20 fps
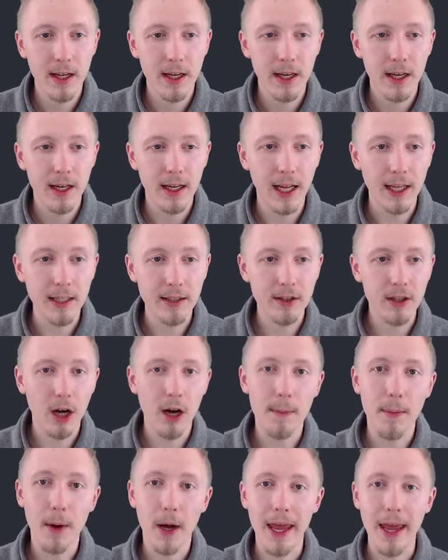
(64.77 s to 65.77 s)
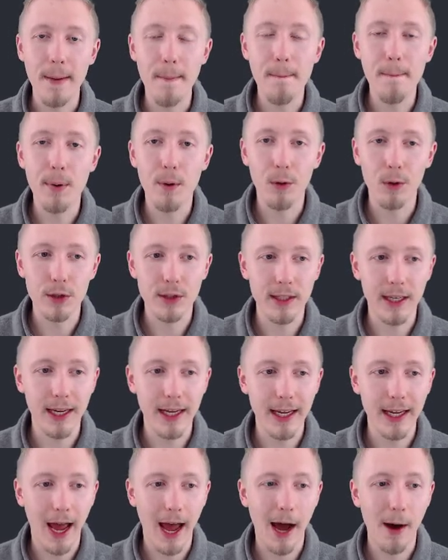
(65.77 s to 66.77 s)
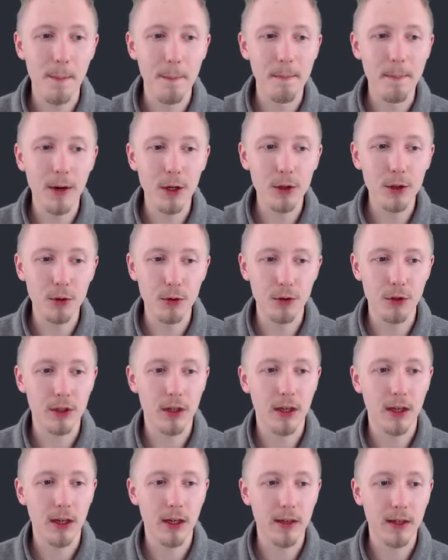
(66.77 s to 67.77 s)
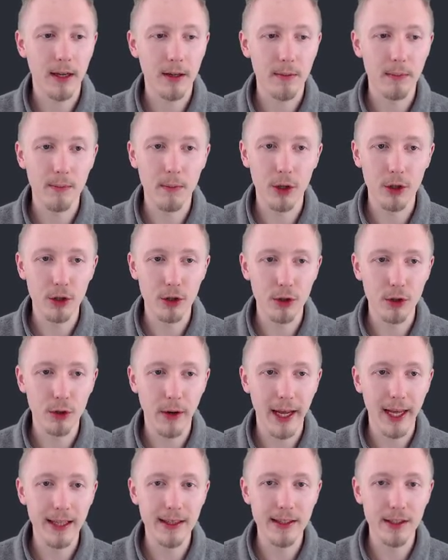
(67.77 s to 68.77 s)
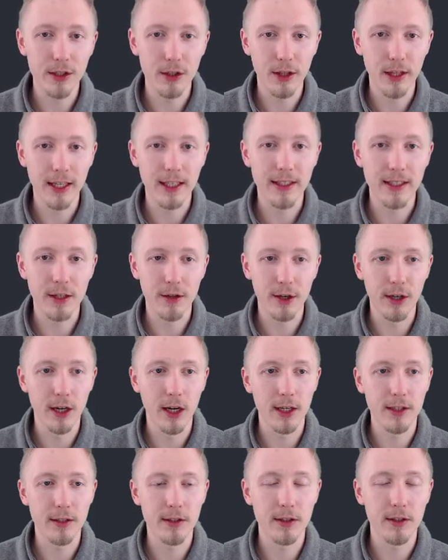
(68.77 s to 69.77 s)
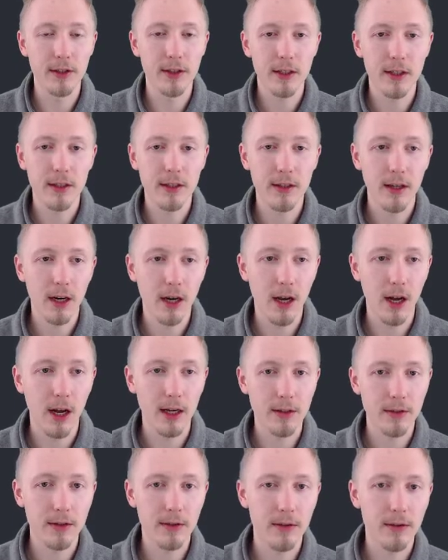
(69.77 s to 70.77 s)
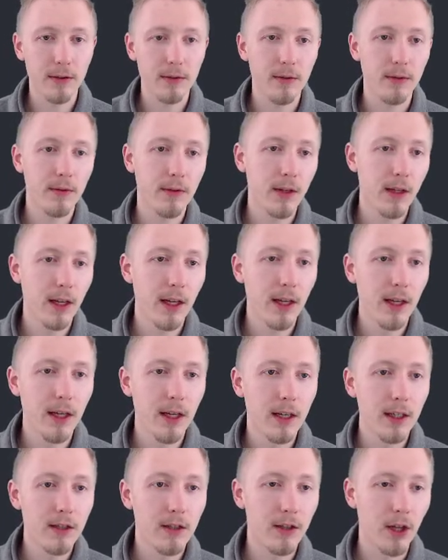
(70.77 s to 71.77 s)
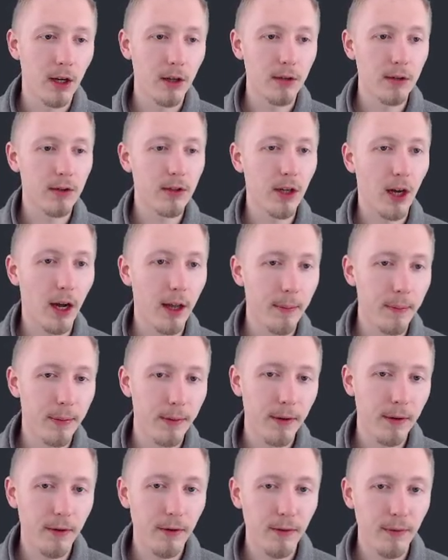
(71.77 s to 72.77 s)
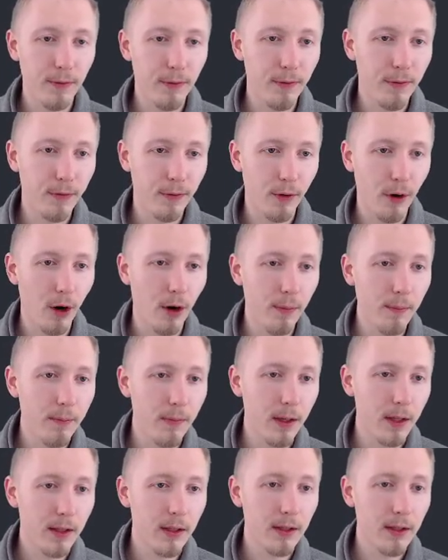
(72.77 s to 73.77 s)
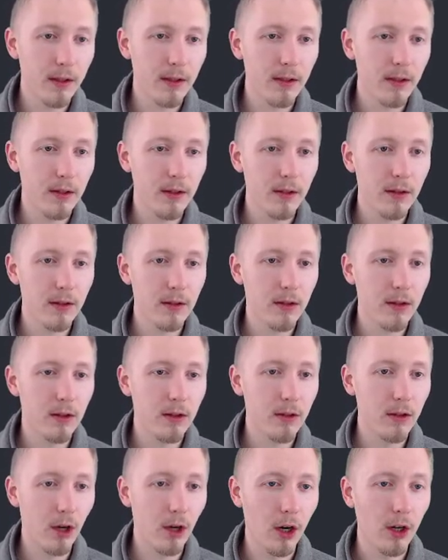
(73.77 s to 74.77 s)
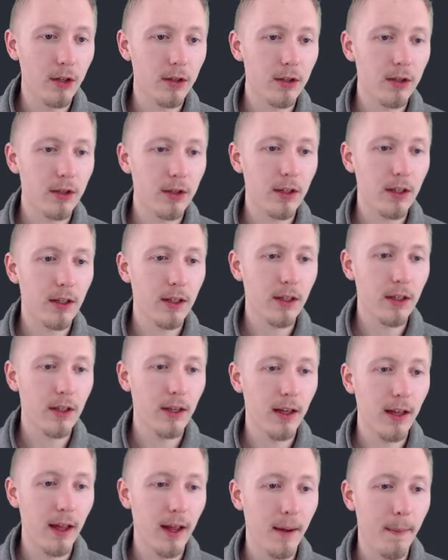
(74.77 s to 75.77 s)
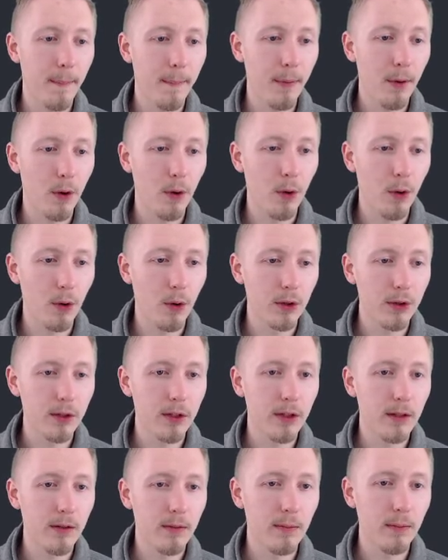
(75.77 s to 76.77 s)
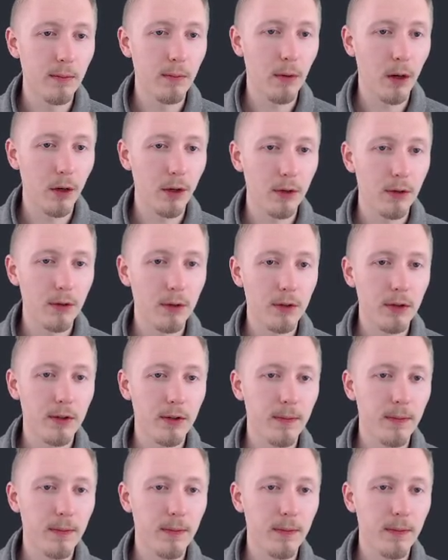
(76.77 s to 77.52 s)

Let's start by importing our models module into the serializers class. So type from dot import models.